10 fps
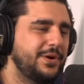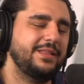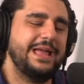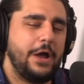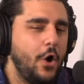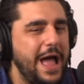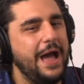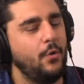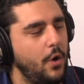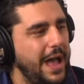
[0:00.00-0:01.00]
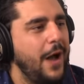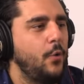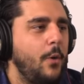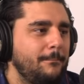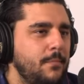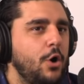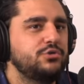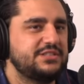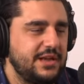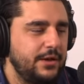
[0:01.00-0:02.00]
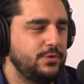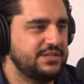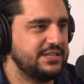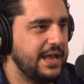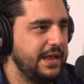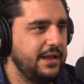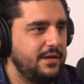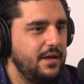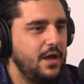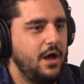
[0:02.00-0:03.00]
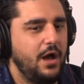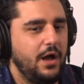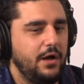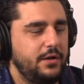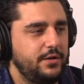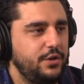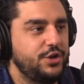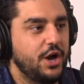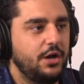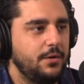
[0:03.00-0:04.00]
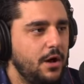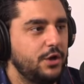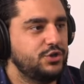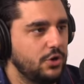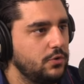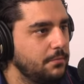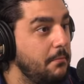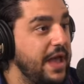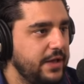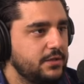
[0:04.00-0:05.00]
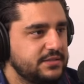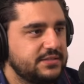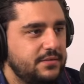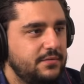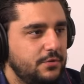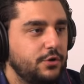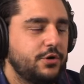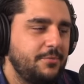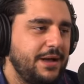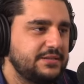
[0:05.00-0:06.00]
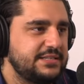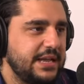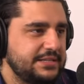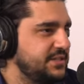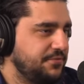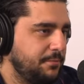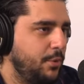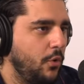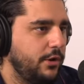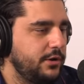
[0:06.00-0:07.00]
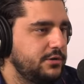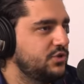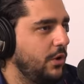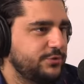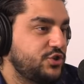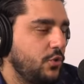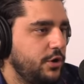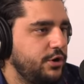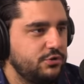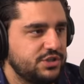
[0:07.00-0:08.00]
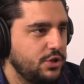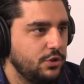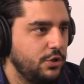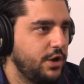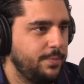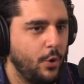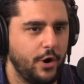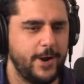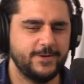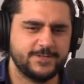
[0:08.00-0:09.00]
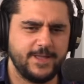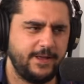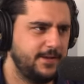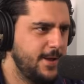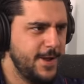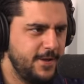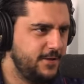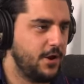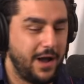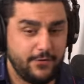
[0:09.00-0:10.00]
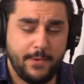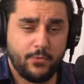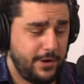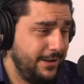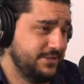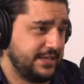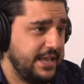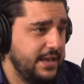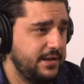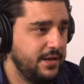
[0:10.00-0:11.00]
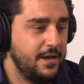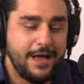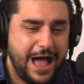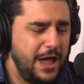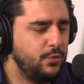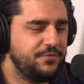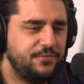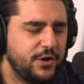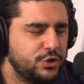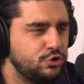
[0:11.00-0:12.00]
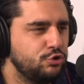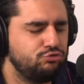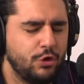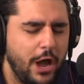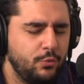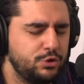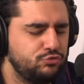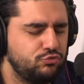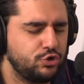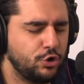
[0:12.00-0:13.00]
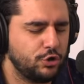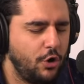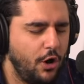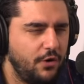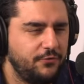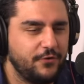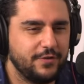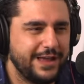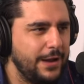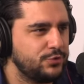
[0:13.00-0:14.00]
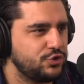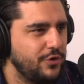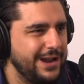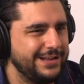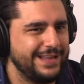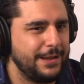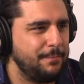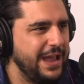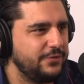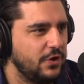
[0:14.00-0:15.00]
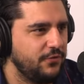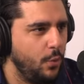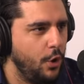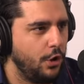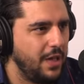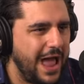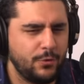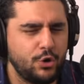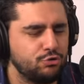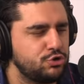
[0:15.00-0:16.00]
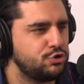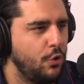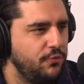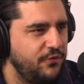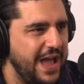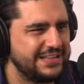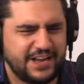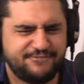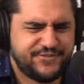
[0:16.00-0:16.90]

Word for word: but like uh, how how most I would say uh, young adult males learn about sex is from porn. So I'm sure you just look at porn and you're just like, you know, I remember when I was a kid. I would fucking, I would jerk off like I was trying to take paint off a wall. I would go so fast,